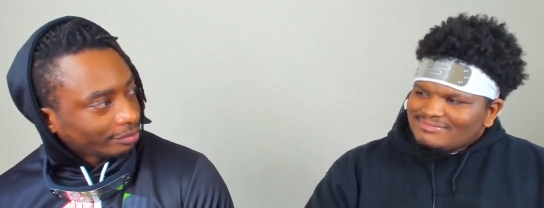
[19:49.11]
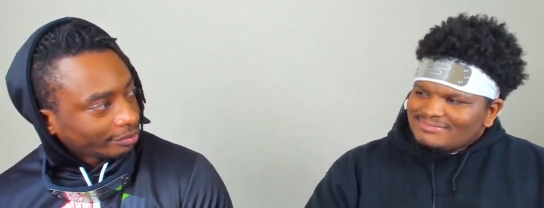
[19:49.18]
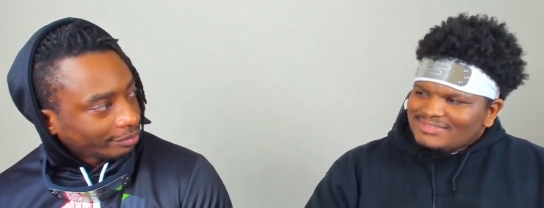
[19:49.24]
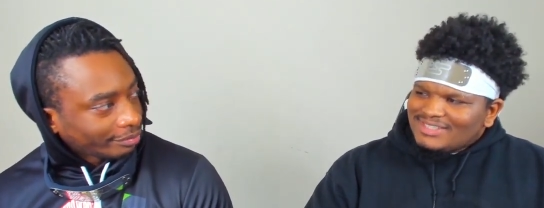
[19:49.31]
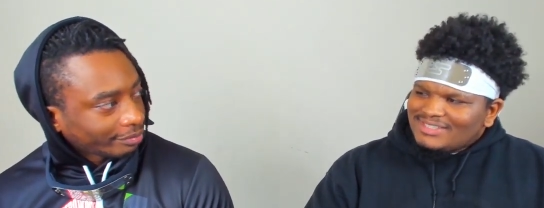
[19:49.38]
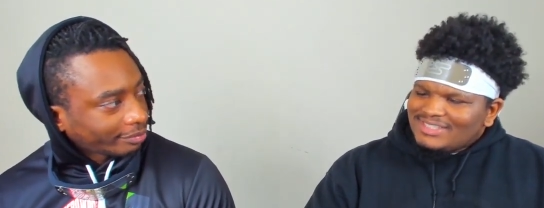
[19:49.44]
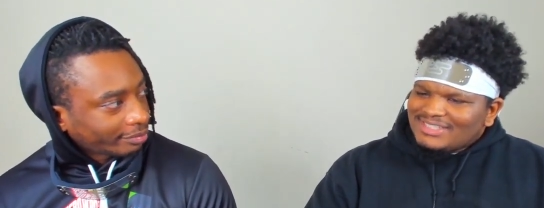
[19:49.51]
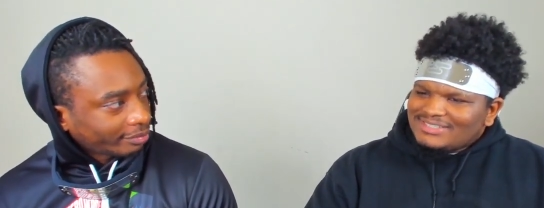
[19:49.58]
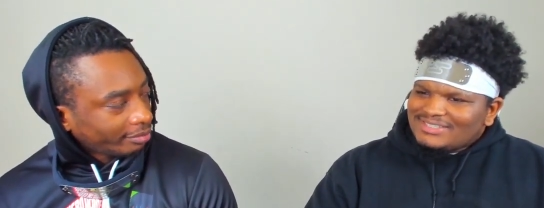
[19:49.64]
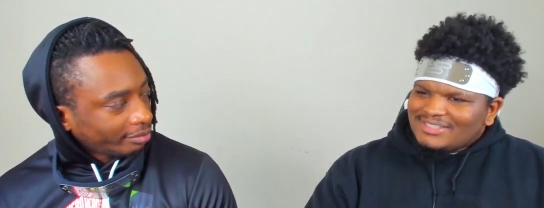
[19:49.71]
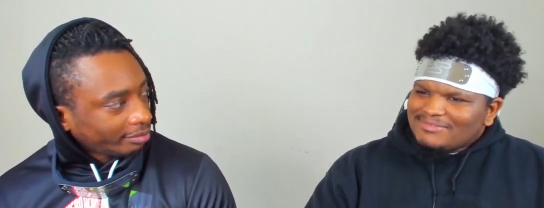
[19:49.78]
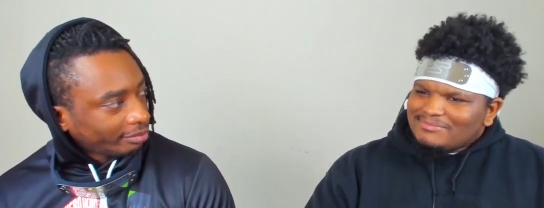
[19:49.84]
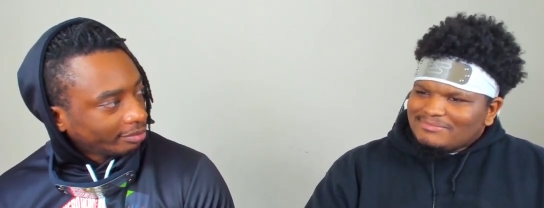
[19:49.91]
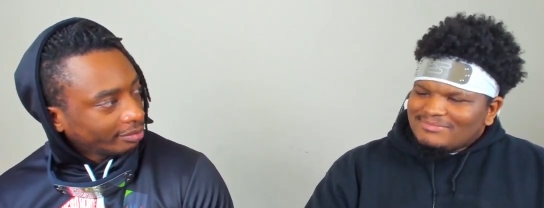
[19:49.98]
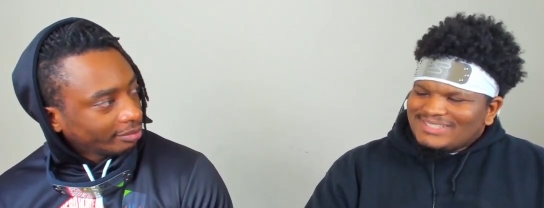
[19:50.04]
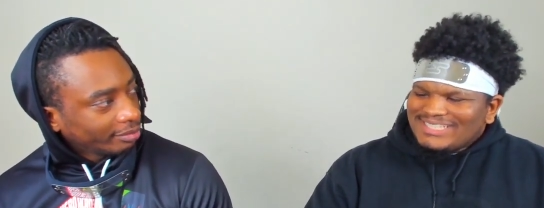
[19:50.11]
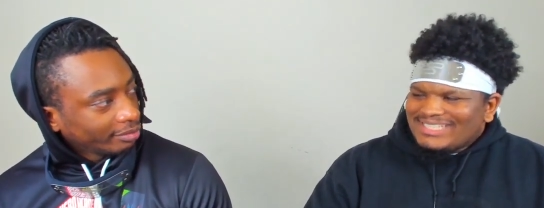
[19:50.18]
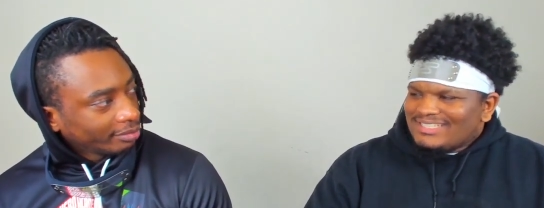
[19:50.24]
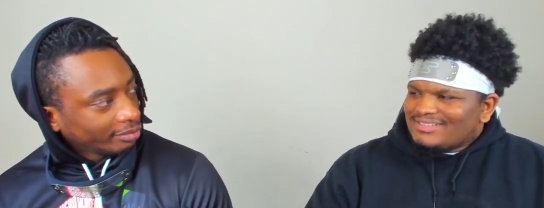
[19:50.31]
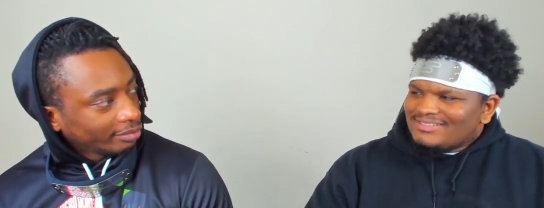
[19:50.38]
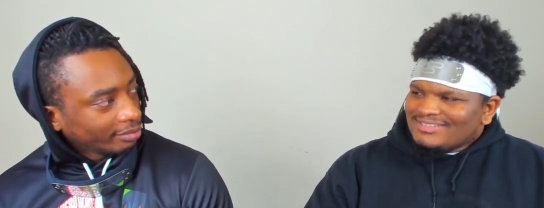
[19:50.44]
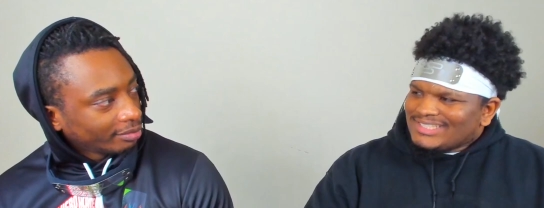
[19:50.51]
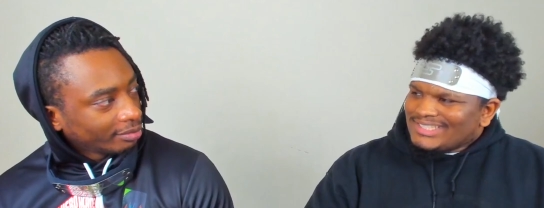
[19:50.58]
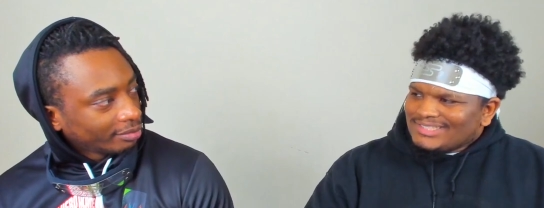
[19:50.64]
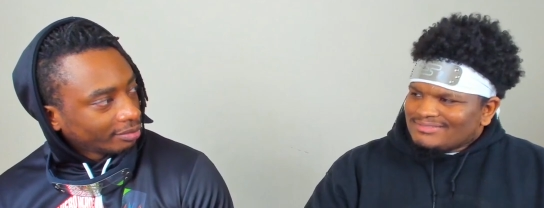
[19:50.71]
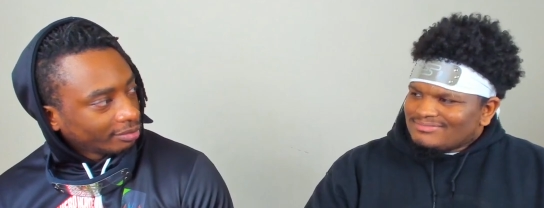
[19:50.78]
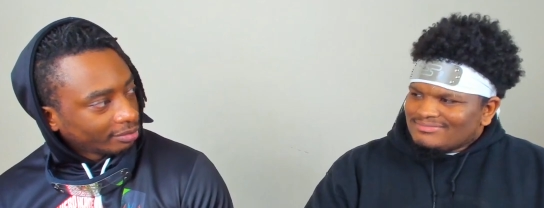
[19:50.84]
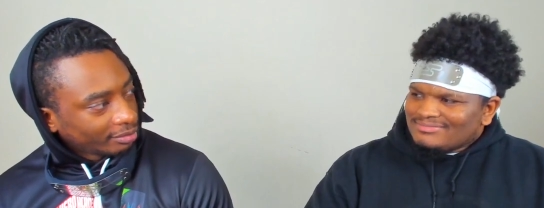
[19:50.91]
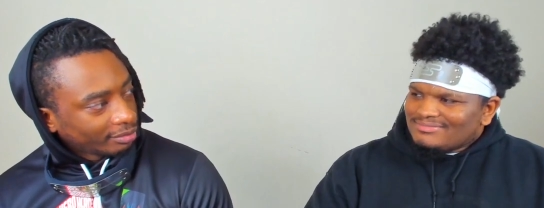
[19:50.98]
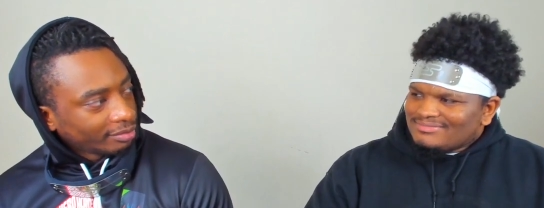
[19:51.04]
Speaker 1: Unless some
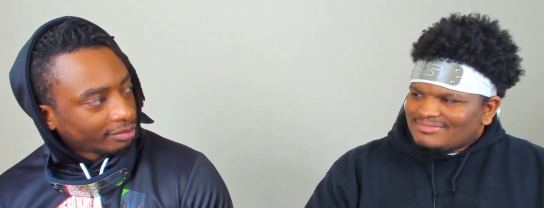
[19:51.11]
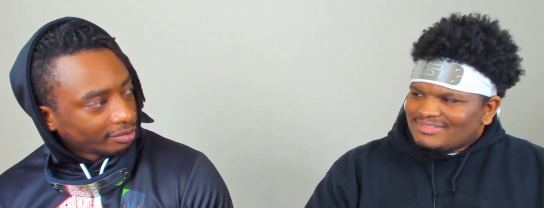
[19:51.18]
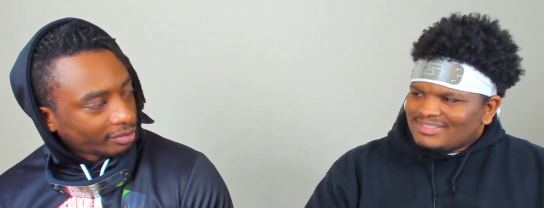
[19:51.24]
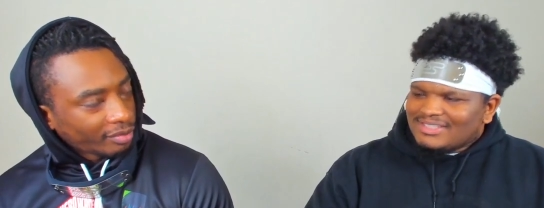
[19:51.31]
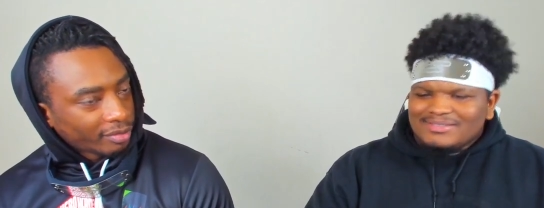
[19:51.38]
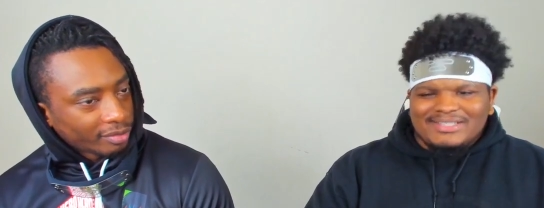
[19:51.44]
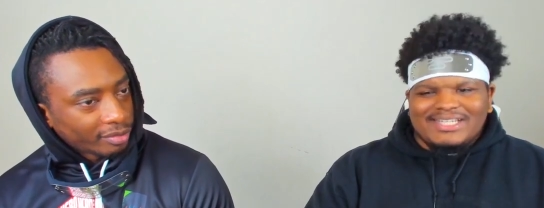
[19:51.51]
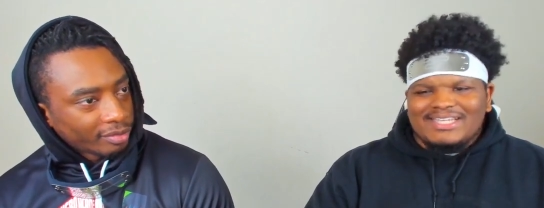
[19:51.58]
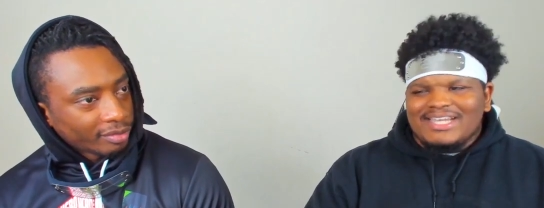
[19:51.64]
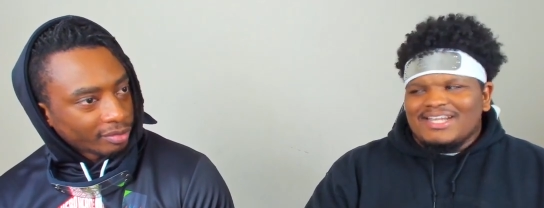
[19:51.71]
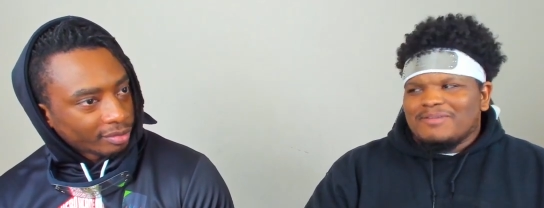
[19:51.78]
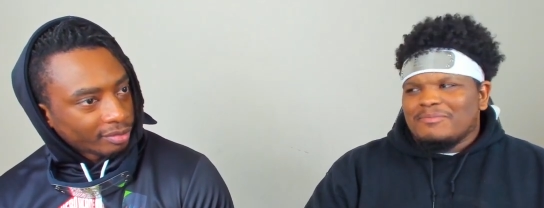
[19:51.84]
man, that kind of